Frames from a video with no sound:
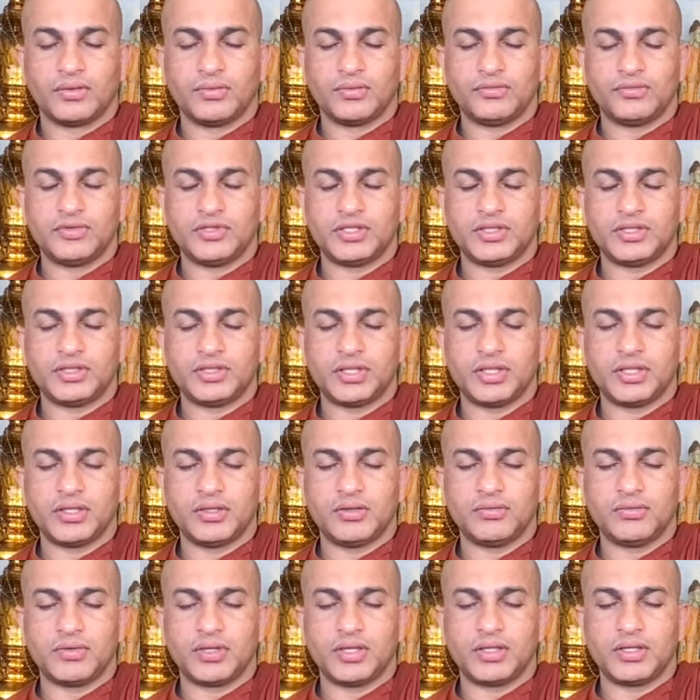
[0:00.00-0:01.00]
wish
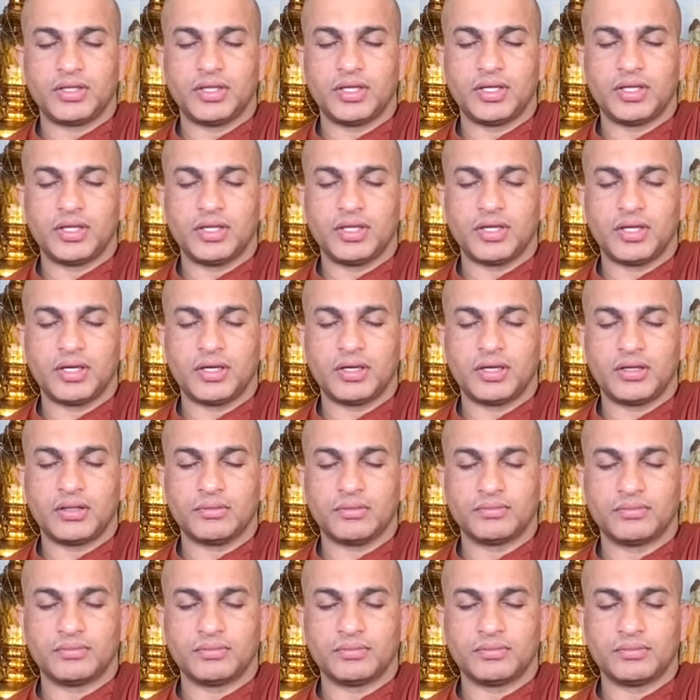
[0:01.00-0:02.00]
anyone any
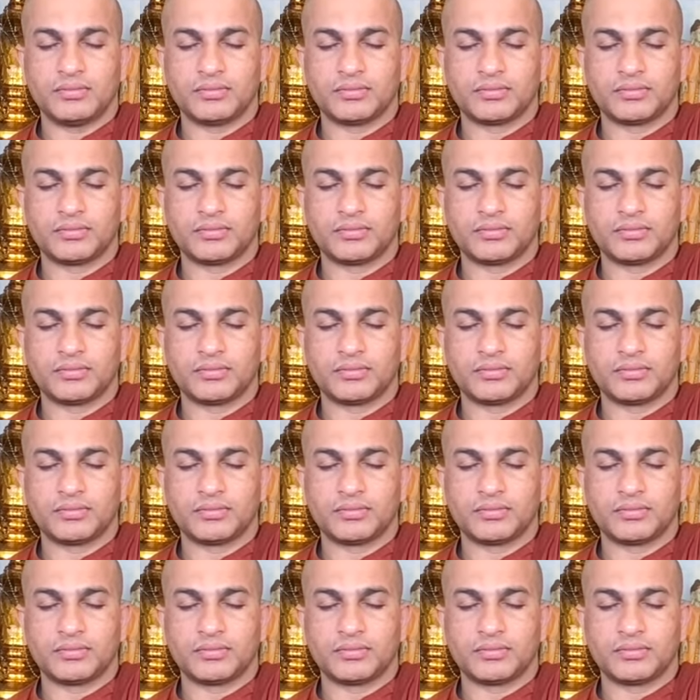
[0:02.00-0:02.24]
harm.